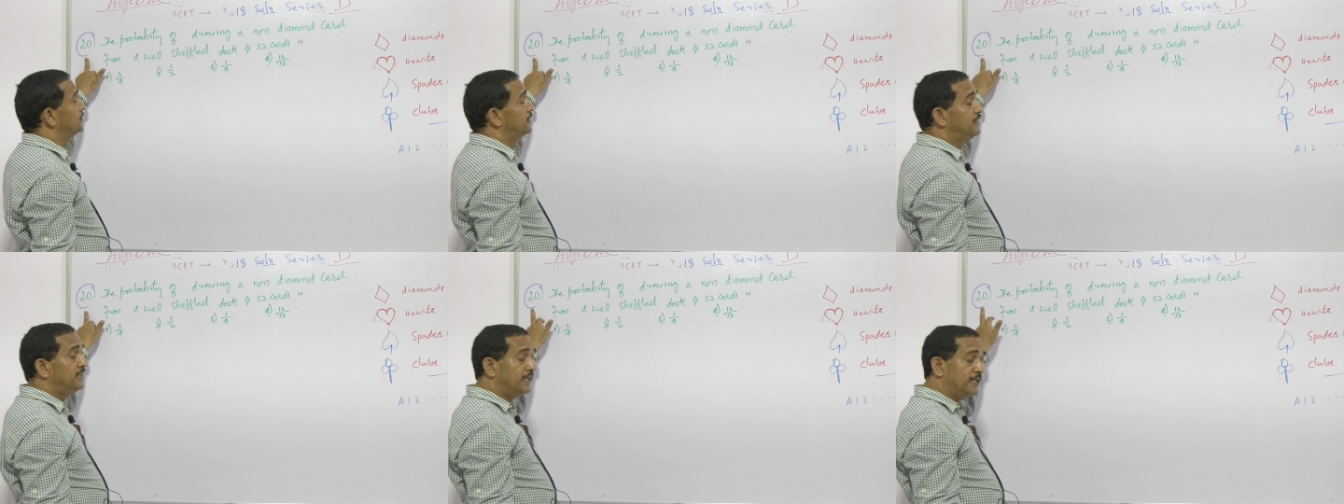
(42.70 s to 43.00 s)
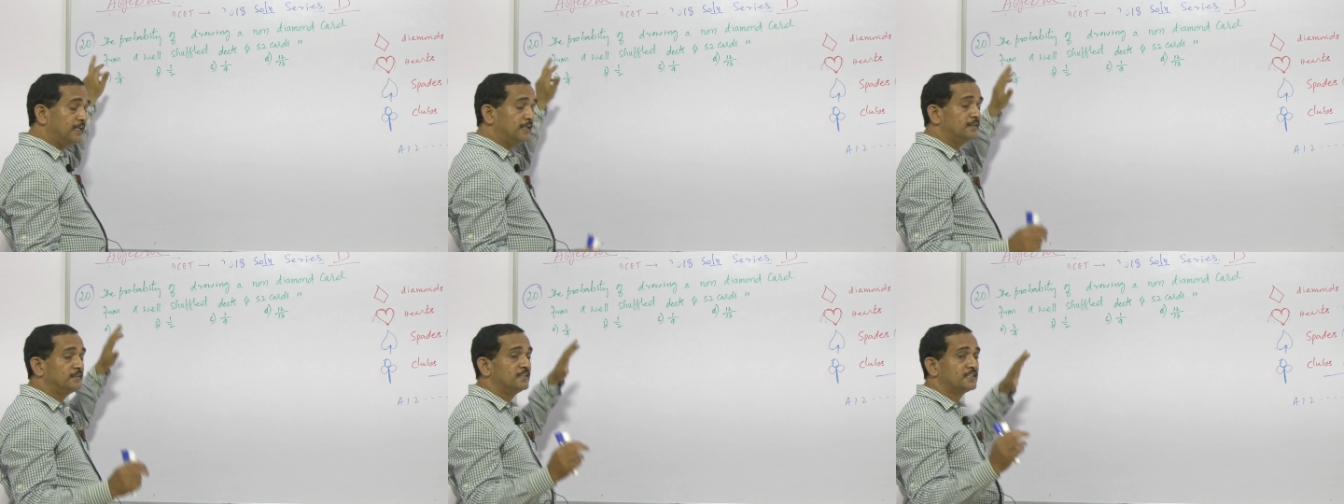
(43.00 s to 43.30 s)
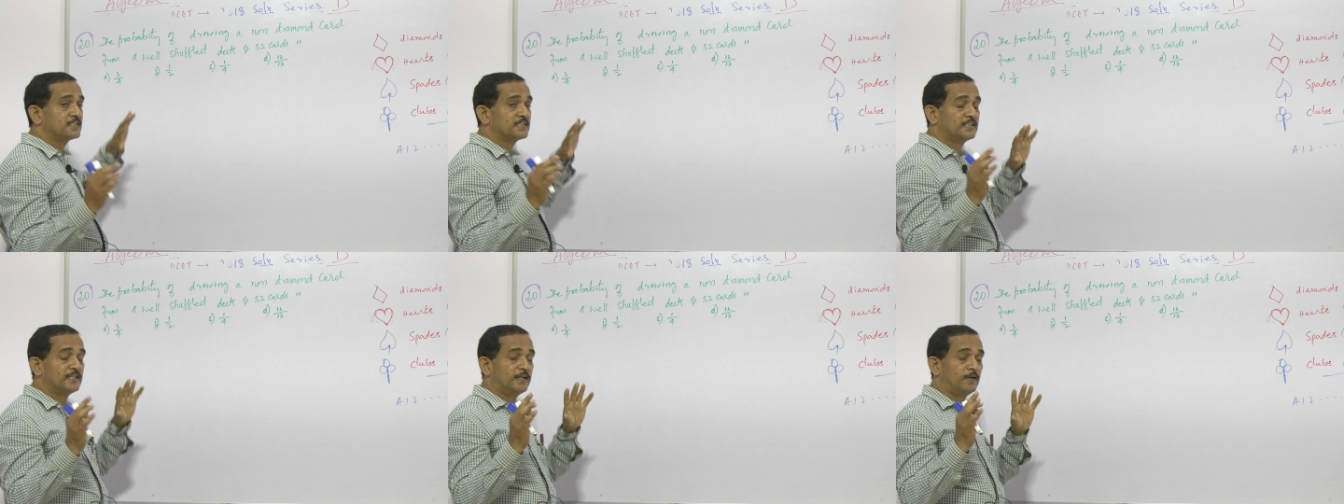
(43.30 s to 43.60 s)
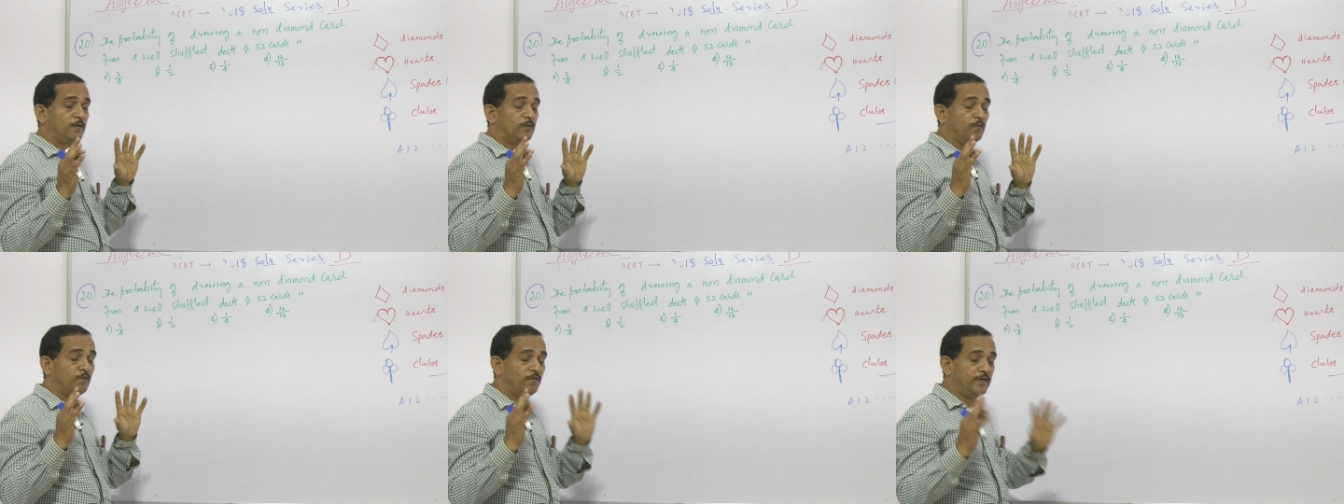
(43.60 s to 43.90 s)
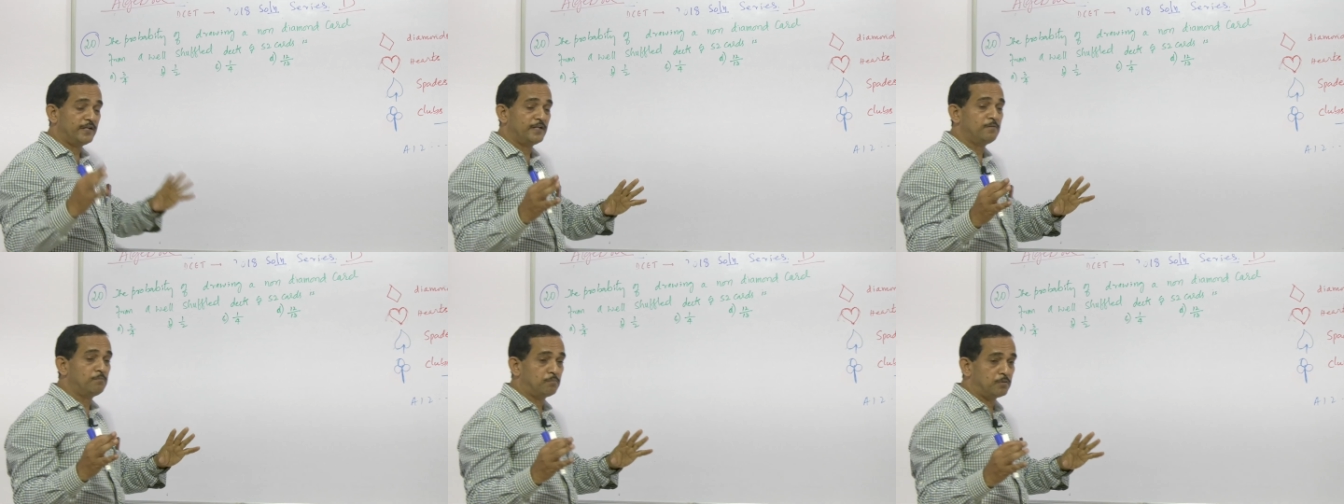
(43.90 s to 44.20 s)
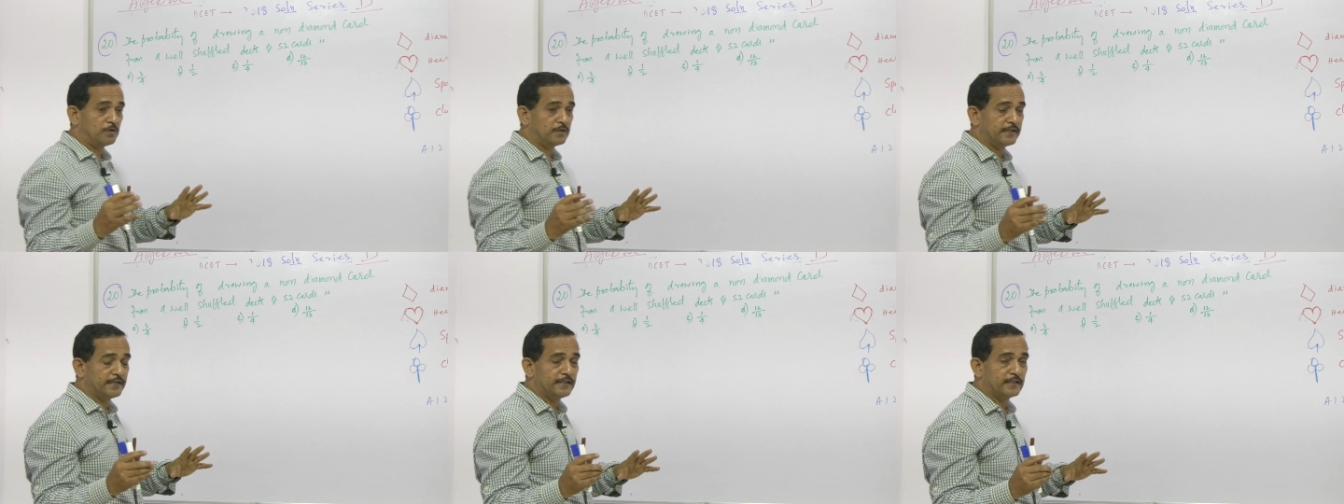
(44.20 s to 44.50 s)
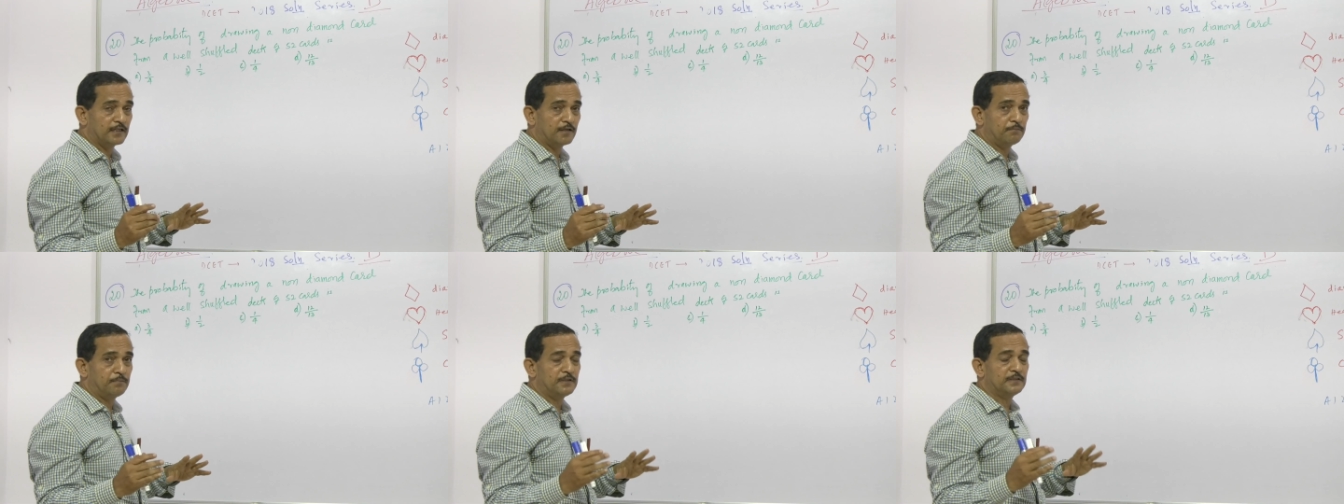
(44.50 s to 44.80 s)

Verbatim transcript: here this is the very important topic.